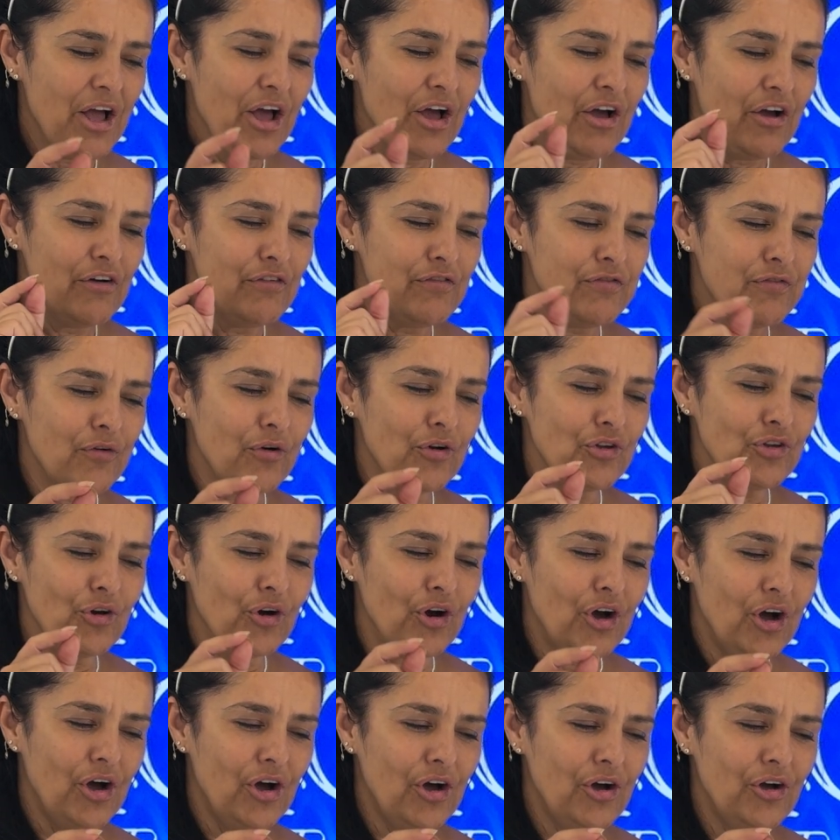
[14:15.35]
for your
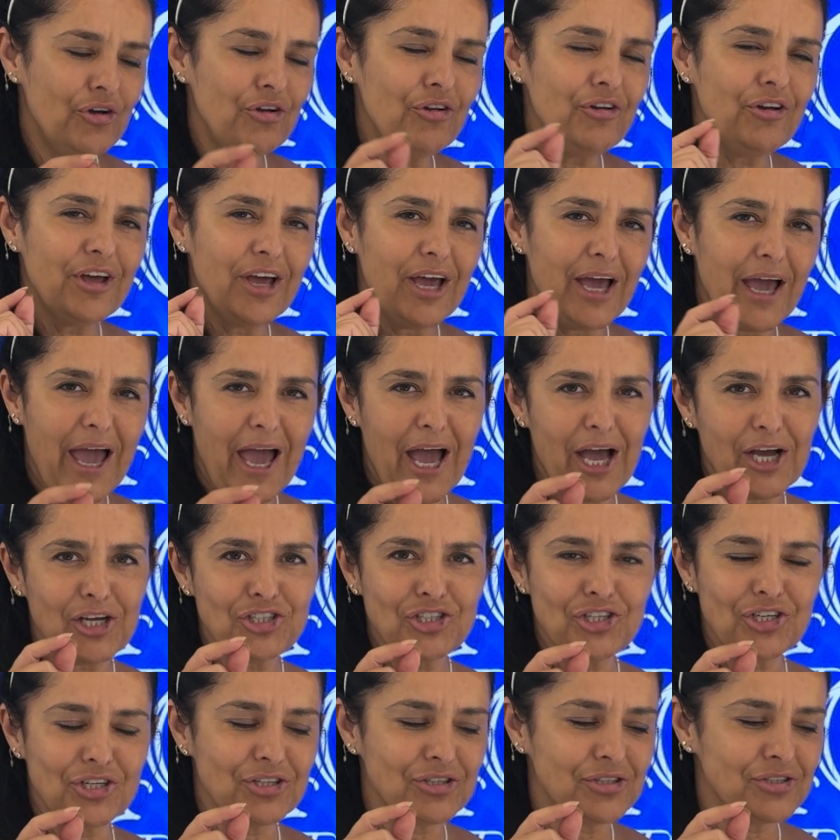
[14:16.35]
own
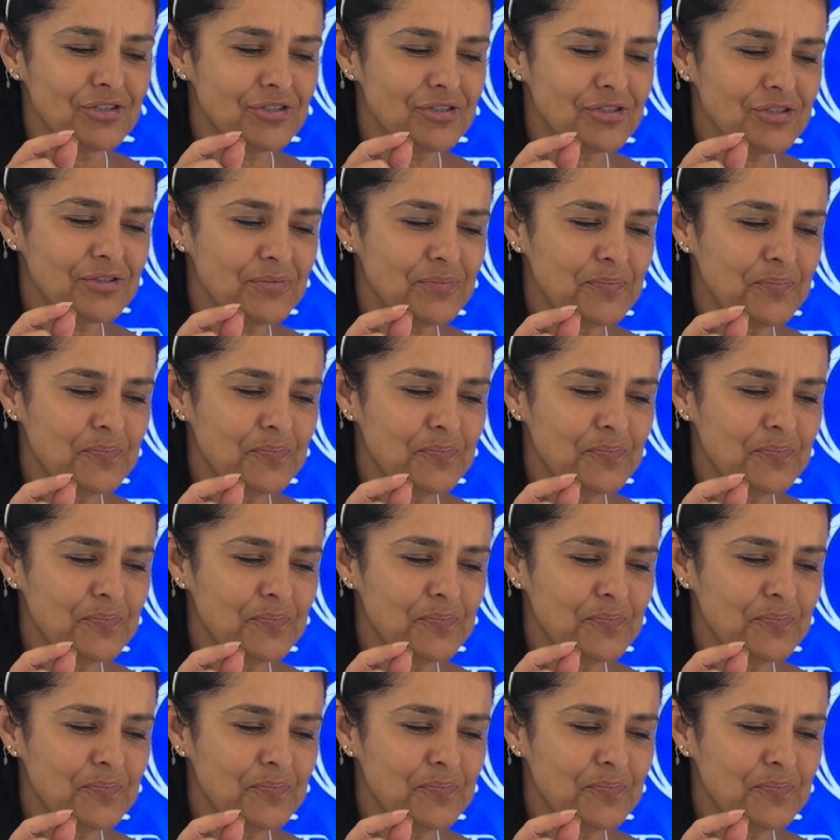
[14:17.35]
actions,